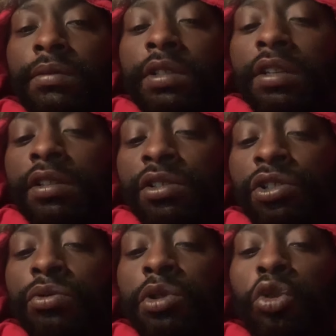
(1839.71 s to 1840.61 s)
to this
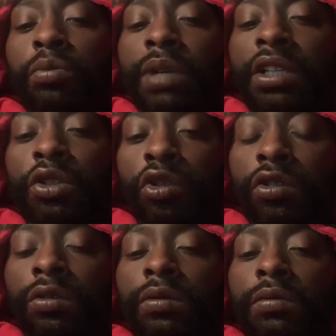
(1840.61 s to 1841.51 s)
YouTube, my
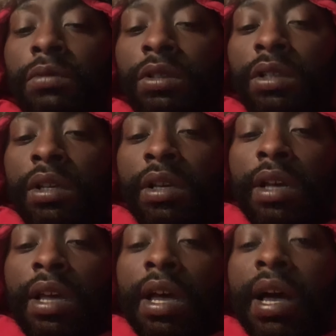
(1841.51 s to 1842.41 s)
YouTube.
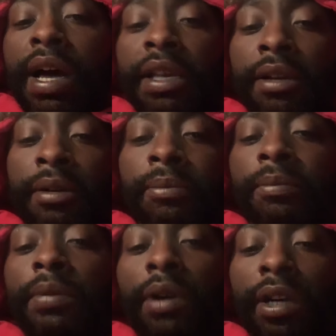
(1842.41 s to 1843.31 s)
I
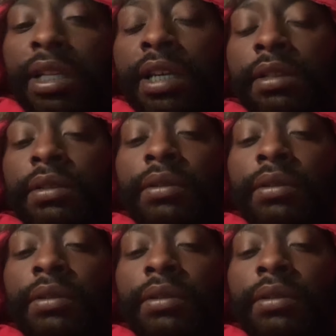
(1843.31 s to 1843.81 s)
am Parlae.